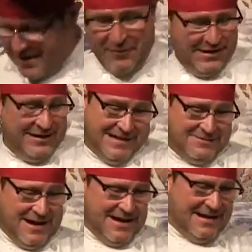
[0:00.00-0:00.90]
There we go,
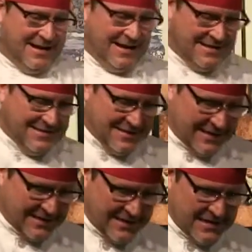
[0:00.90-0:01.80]
that's right.
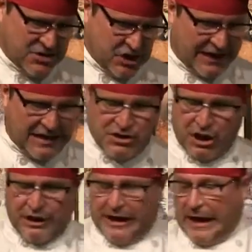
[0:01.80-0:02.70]
Chicken
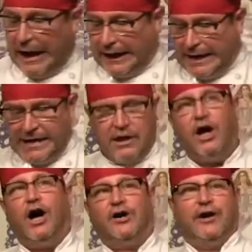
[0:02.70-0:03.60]
jerky, honey.
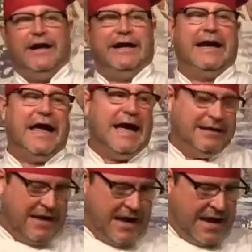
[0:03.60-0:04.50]
Oh, great,
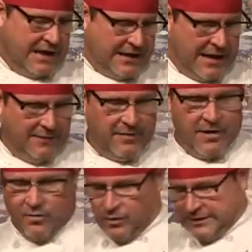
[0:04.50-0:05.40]
again. Now,
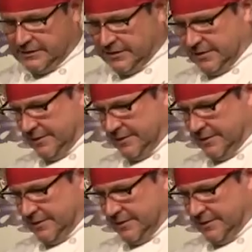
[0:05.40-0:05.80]
what's